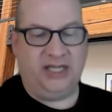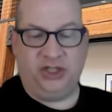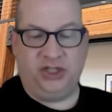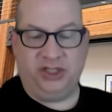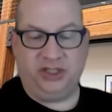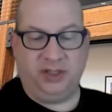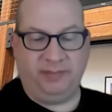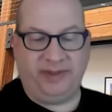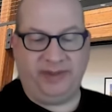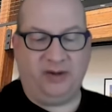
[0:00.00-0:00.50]

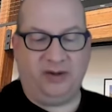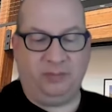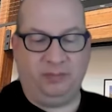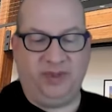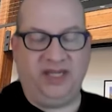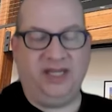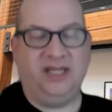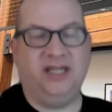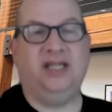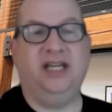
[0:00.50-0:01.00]
It's just
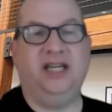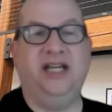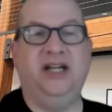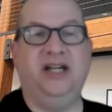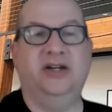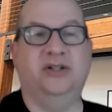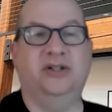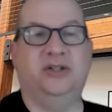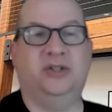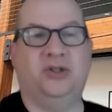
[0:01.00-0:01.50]
about being
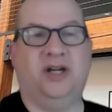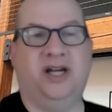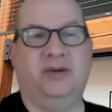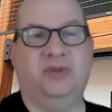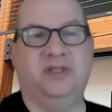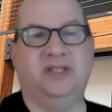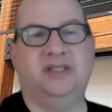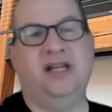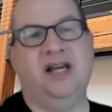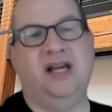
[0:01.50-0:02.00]
eager to
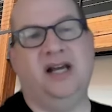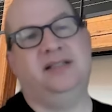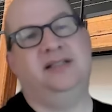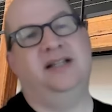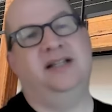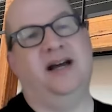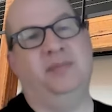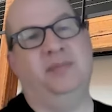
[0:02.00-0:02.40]
try what's next,